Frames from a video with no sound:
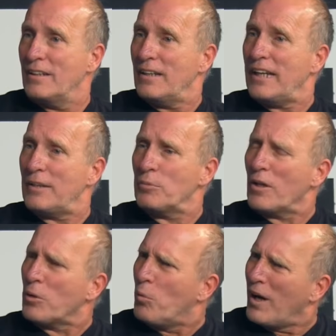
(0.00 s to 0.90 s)
And we're
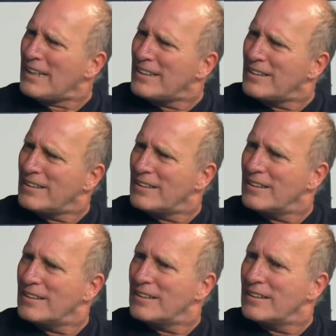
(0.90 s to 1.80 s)
like, what?
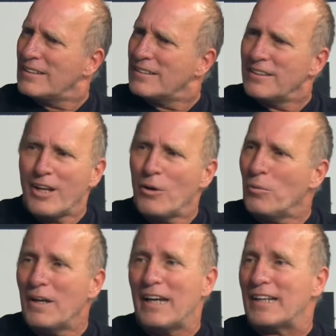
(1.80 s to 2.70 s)
No
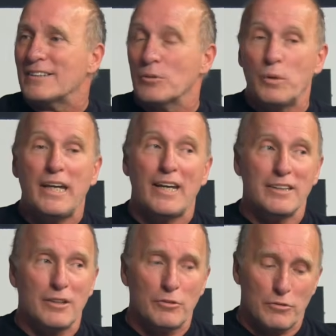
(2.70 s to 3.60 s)
way. So we had to
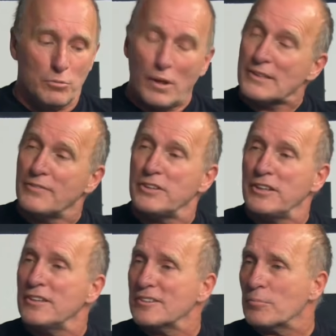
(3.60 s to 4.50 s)
go to the West
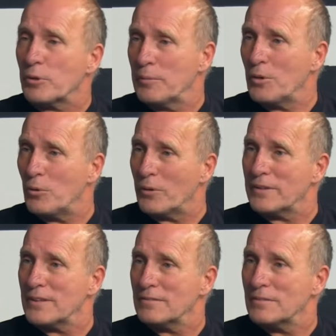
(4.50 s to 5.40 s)
Virginia Supreme
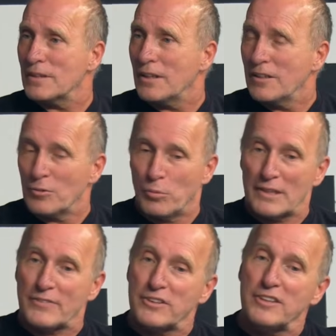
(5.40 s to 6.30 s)
Court. The
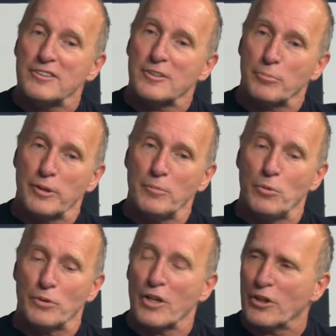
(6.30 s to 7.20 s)
West Virginia Supreme
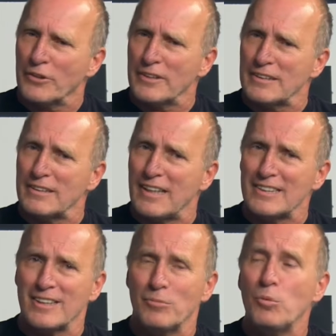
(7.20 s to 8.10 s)
Court heard it, and they
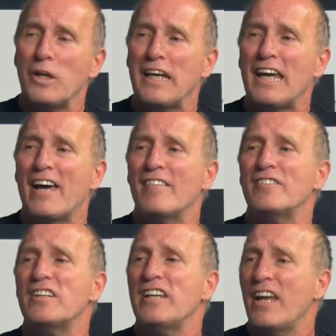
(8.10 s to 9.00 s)
said, we
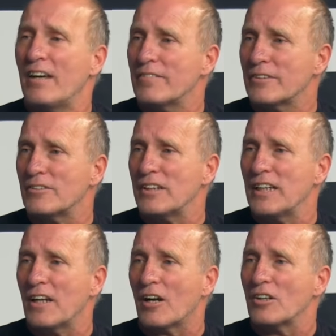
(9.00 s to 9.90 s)
have never
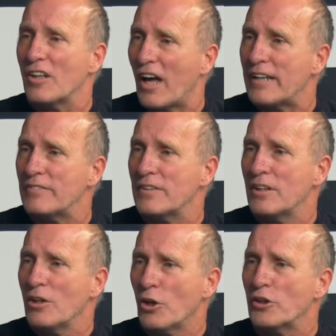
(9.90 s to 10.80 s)
in our life
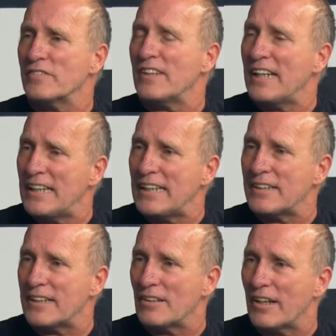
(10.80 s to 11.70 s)
heard of
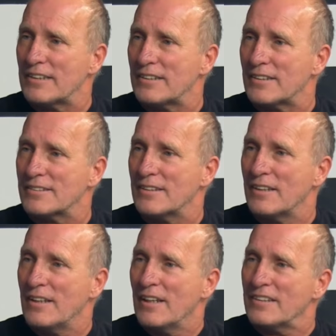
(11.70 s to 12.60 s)
anything like this,
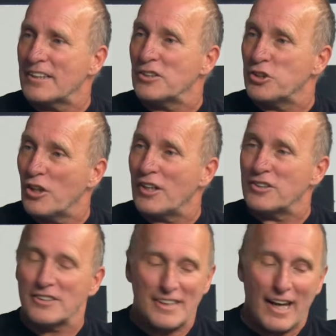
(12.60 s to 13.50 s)
that a judge
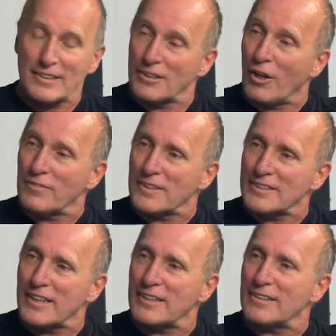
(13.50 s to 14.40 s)
signs off to
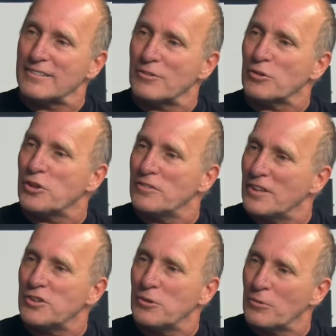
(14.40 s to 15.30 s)
say that the
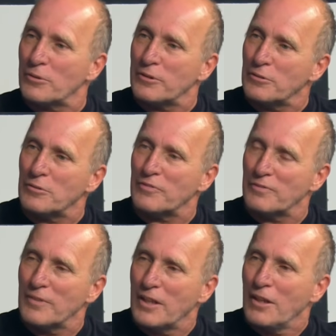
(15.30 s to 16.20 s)
children
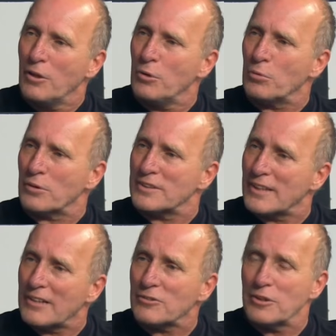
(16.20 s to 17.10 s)
who who were
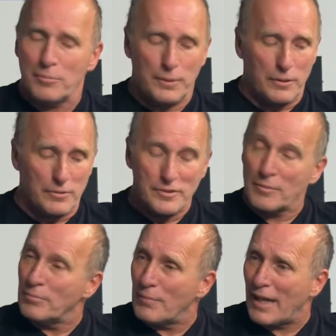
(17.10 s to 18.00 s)
sexually abused
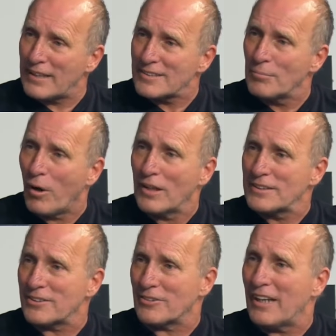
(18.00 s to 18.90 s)
by this
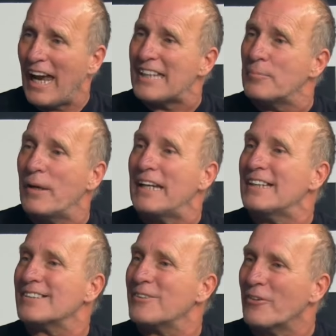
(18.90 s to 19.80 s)
monster had to pay
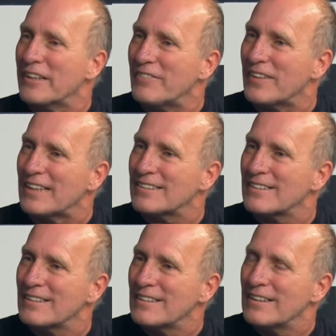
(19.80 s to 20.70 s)
his attorney fees.
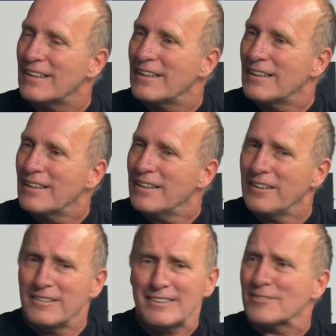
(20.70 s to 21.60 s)
You
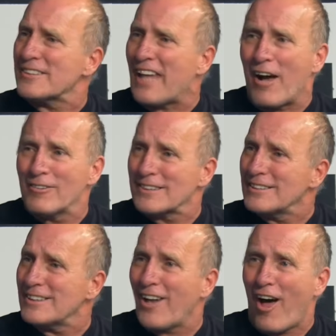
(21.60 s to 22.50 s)
know, this was
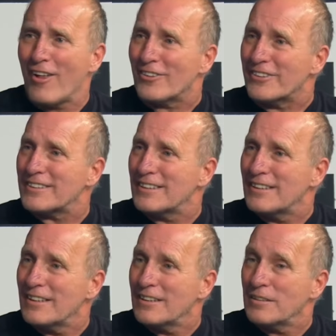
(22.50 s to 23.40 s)
thousands of dollars.
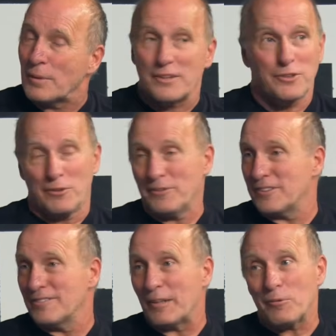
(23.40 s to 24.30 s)
But the church,
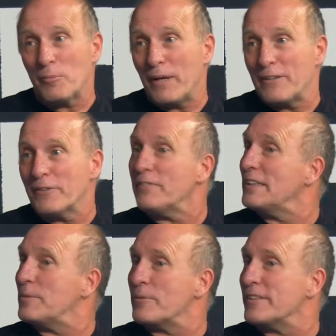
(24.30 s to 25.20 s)
they were going to pay their
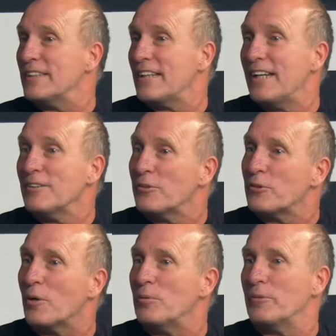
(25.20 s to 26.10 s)
50%. They had no
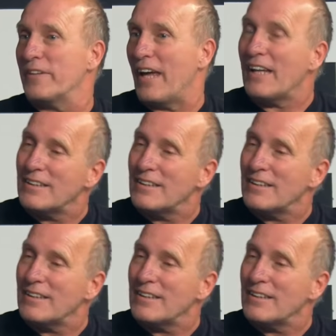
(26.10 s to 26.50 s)
trouble with that.